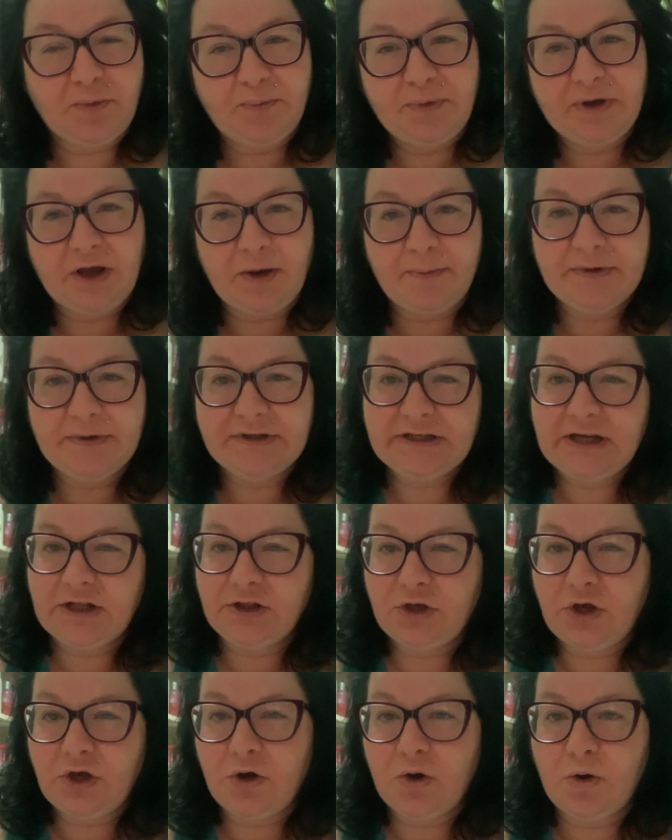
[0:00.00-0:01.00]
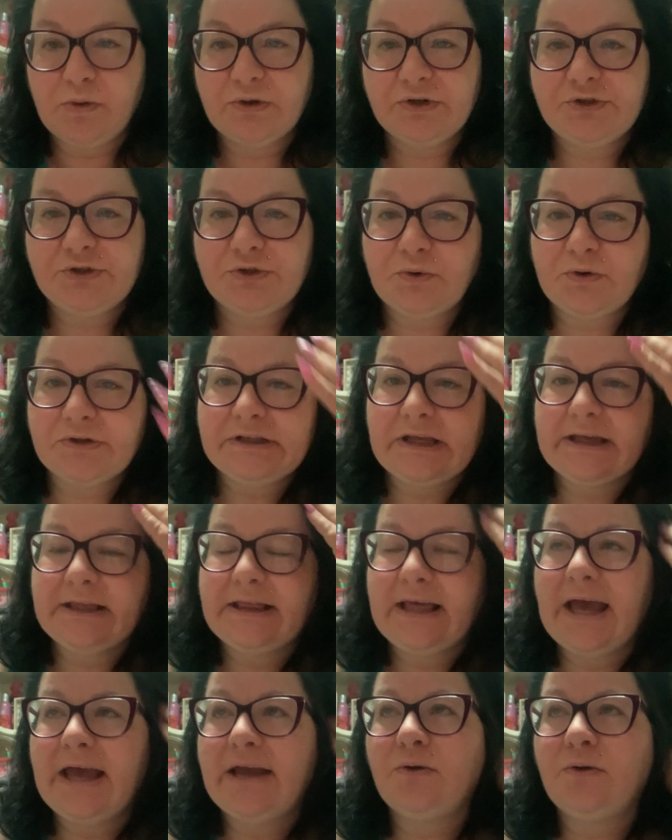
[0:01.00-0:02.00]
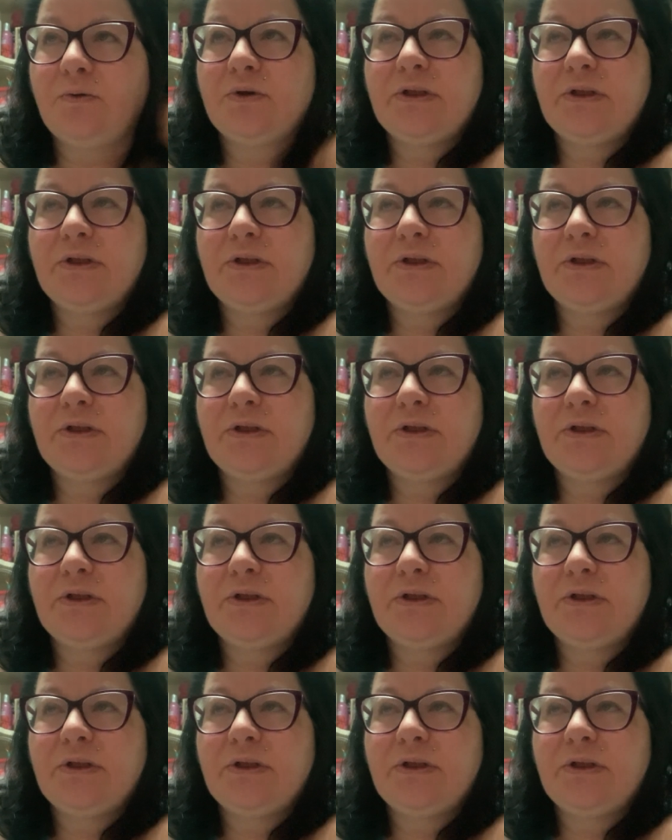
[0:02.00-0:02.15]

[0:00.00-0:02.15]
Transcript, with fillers: pick up at Telco or stores like that or